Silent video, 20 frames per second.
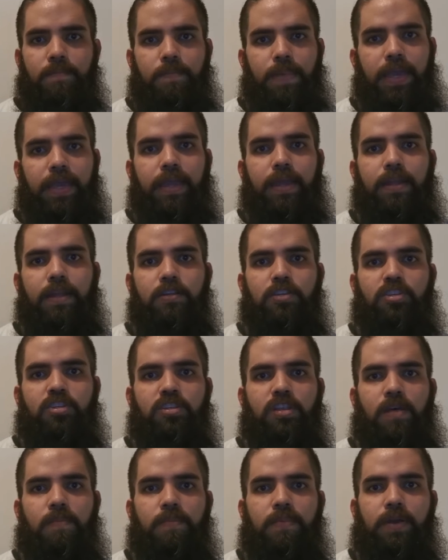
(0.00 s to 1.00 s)
Making a
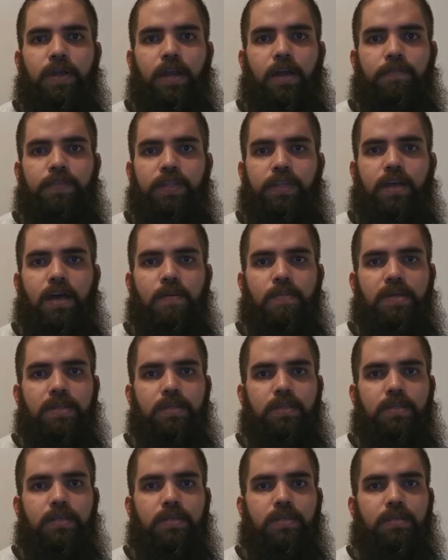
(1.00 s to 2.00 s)
summary of the
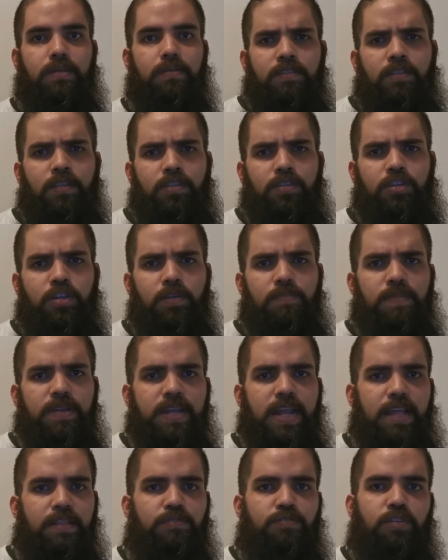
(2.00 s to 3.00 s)
comments, the German
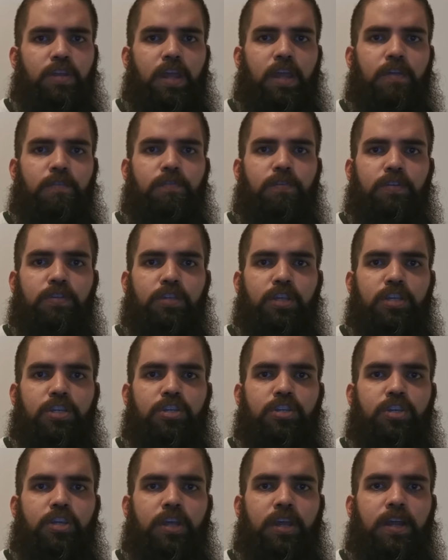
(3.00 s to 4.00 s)
entry for this
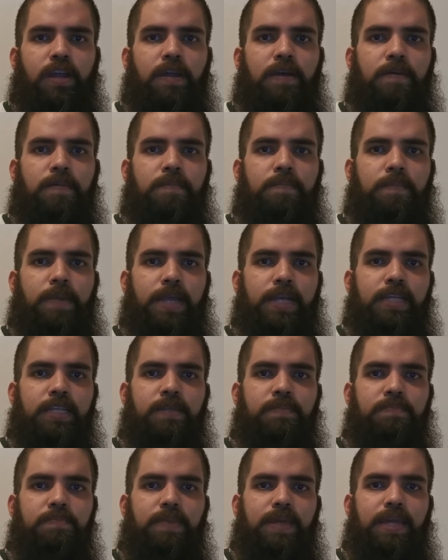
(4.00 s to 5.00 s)
year makes
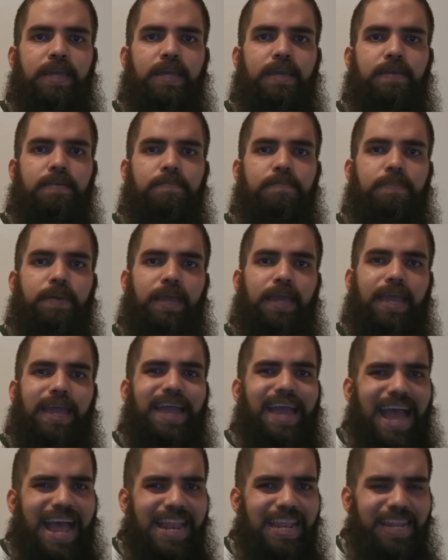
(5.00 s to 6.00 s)
me be
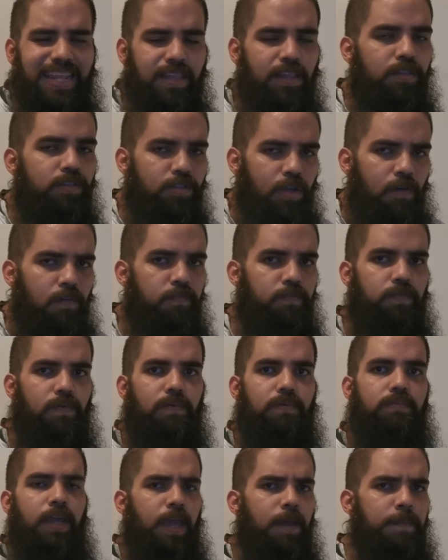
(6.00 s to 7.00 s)
a little thoughtful.
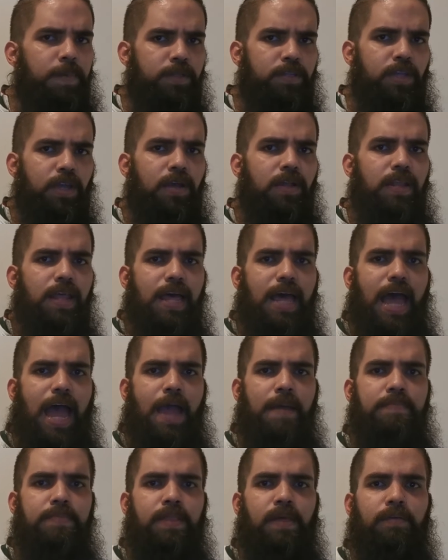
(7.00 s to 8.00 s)
In particular,
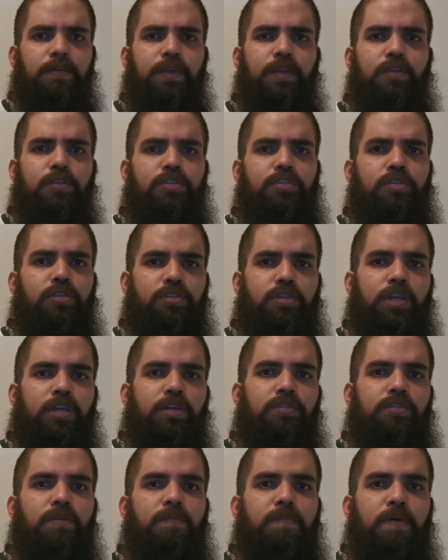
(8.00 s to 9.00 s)
I'm not used to thinking
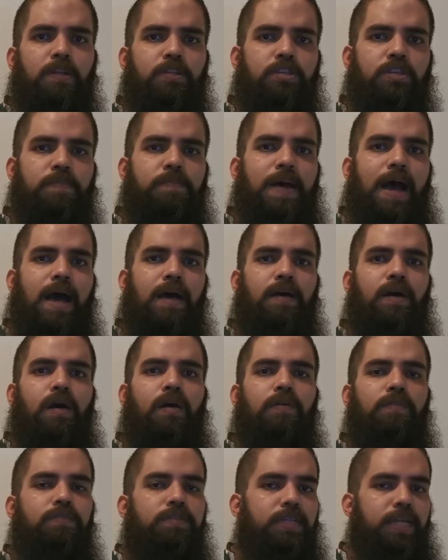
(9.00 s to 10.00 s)
too much about
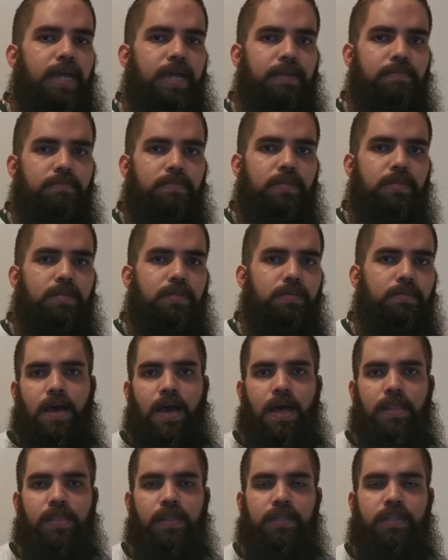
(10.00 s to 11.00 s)
old times,
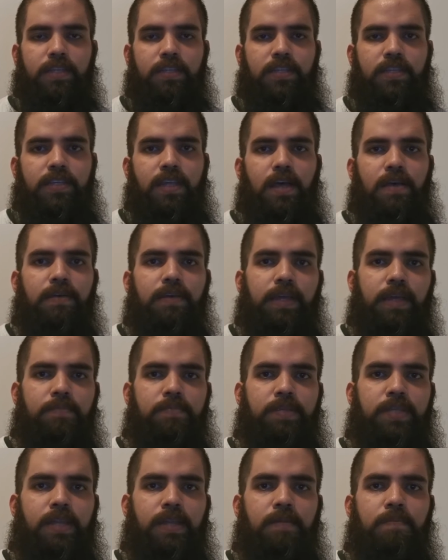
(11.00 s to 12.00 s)
although the song gives
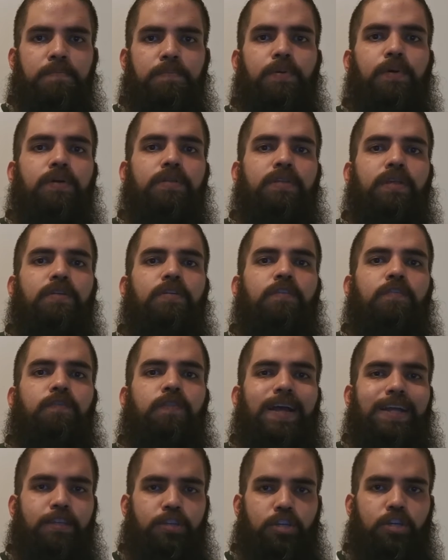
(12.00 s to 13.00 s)
an important
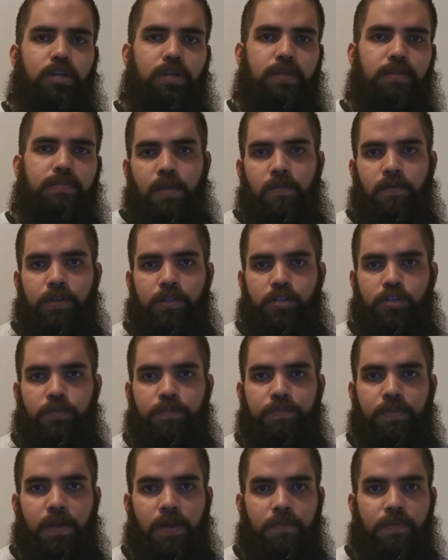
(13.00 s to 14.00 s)
reflection, which
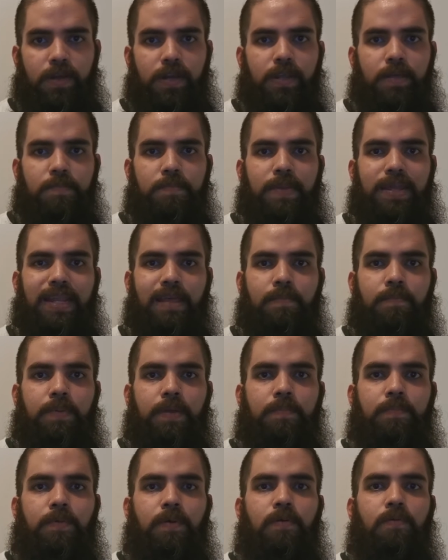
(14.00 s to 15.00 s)
probably many
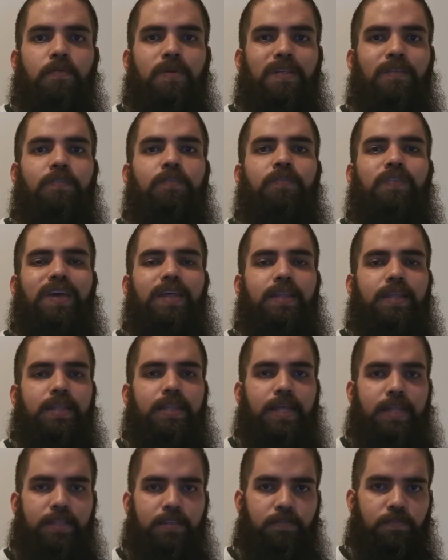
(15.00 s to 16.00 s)
people will feel
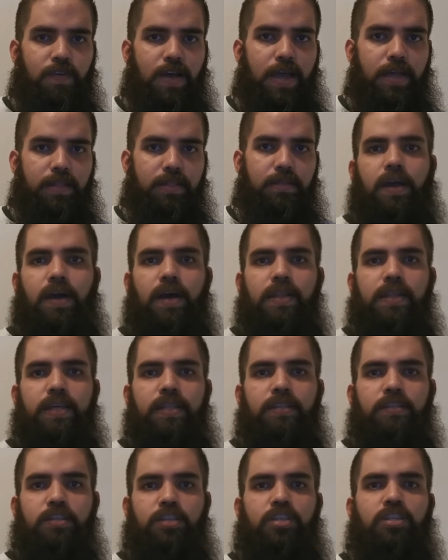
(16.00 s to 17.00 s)
identified.
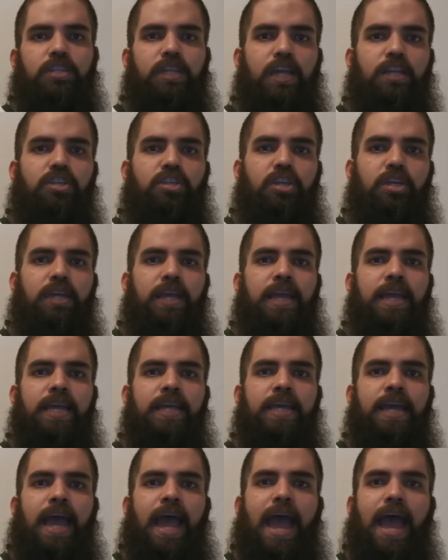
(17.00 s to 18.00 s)
Recalling the staging
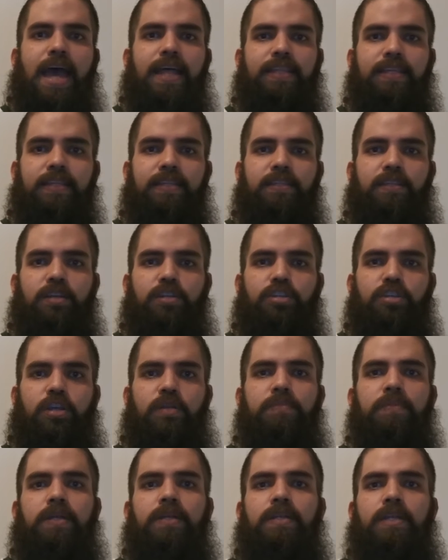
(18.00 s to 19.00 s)
he had in the
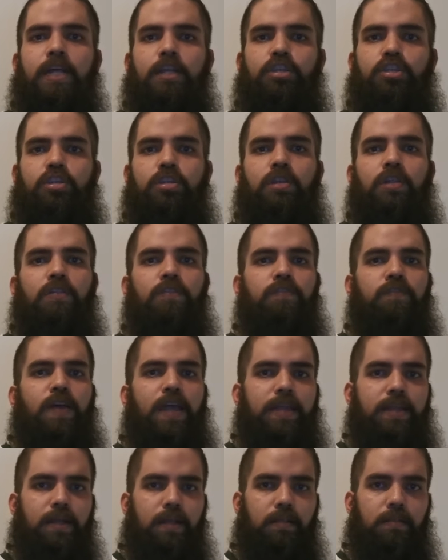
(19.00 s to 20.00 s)
German national
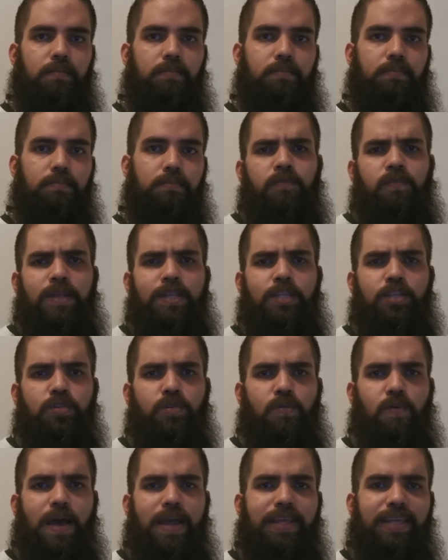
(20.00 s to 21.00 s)
final, it
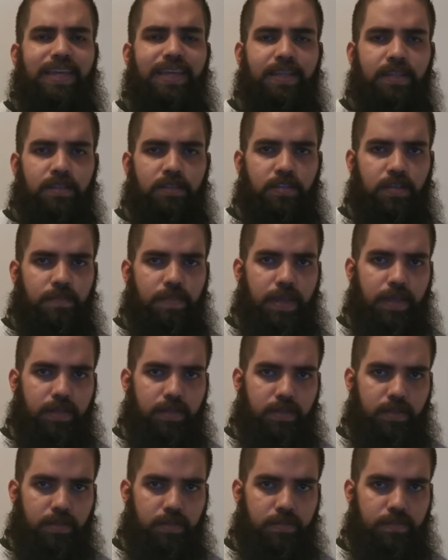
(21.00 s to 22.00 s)
was quite
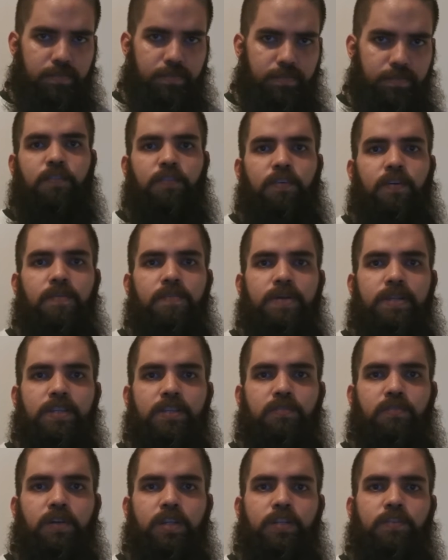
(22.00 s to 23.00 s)
intimate. The
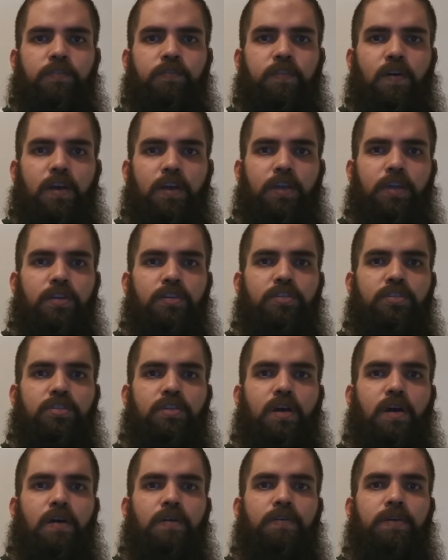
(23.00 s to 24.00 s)
performance was
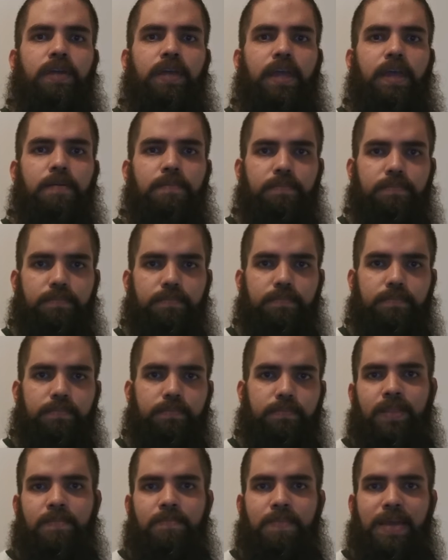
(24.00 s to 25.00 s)
focused on him,
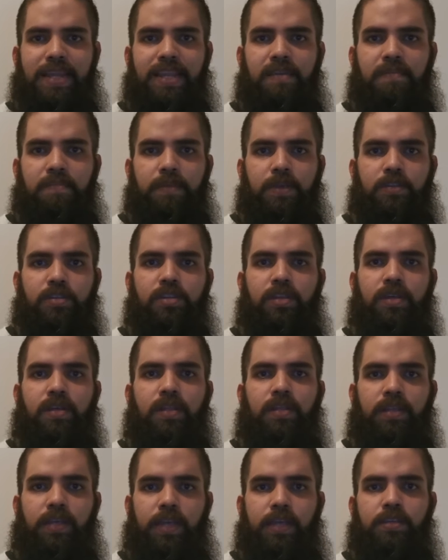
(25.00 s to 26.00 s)
with many
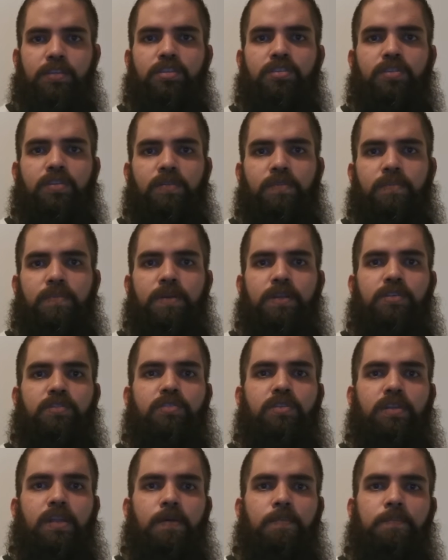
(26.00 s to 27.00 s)
musical
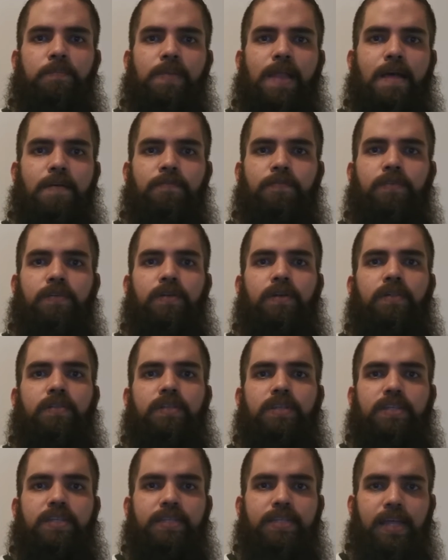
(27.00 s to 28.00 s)
instruments on a platform
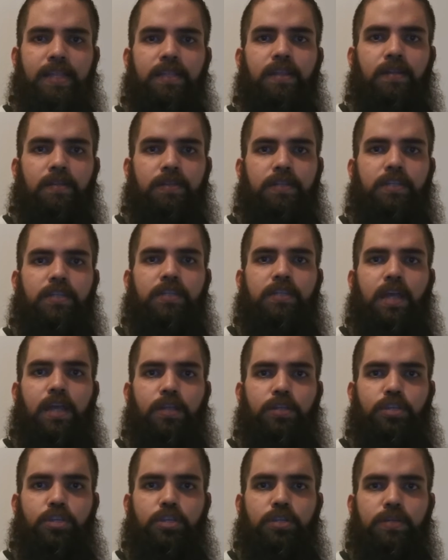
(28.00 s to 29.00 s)
at the center of the
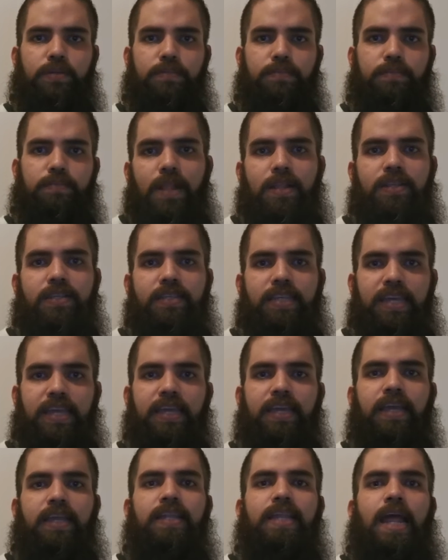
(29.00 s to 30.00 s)
stage. While
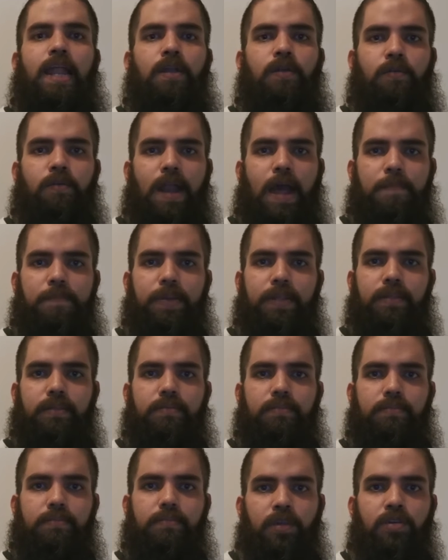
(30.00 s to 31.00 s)
singing and
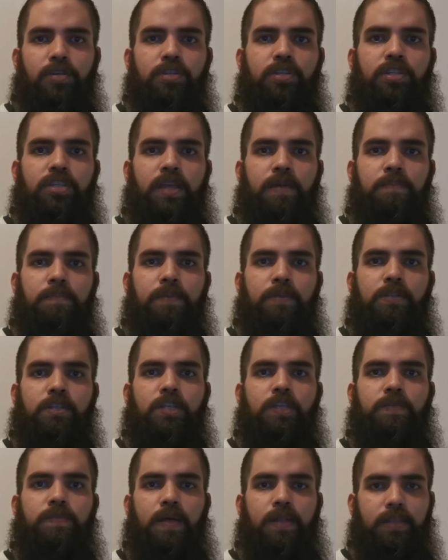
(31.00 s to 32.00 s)
rapping, he used
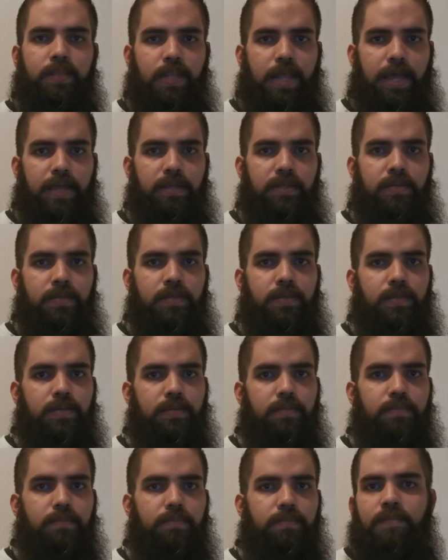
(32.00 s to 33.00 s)
simple
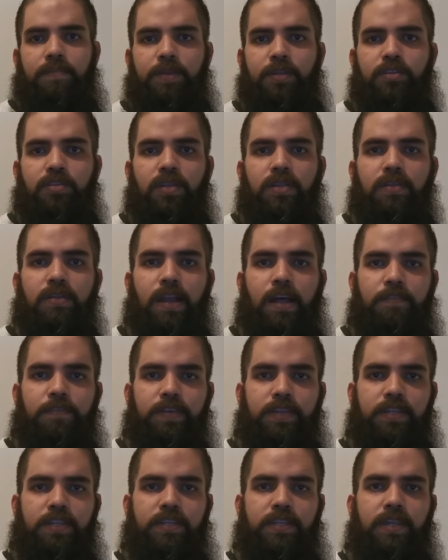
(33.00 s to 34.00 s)
spotlights, and the visual
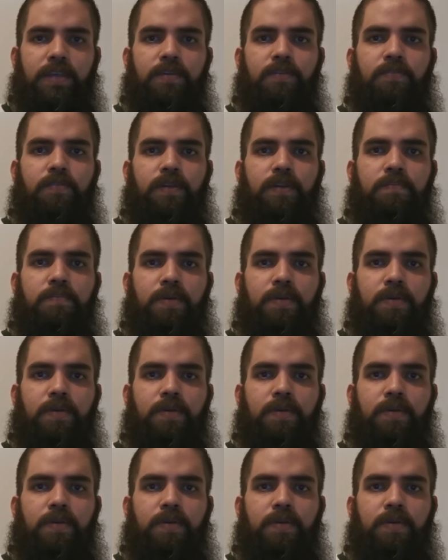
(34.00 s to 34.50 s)
graphics seen